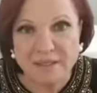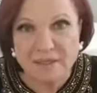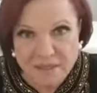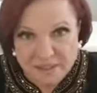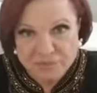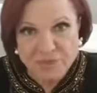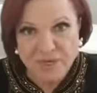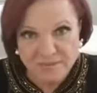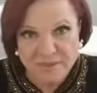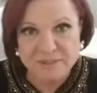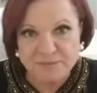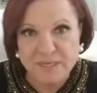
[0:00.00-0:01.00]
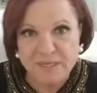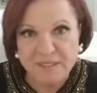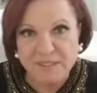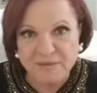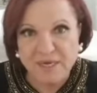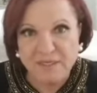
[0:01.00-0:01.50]
That's what I'm
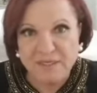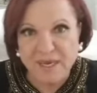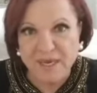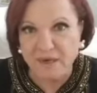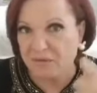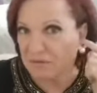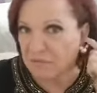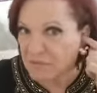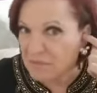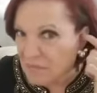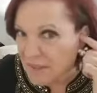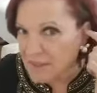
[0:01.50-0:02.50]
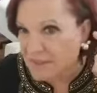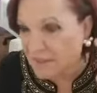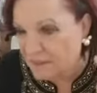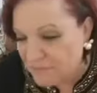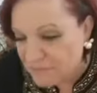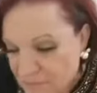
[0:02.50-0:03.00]
explaining right now. Listen.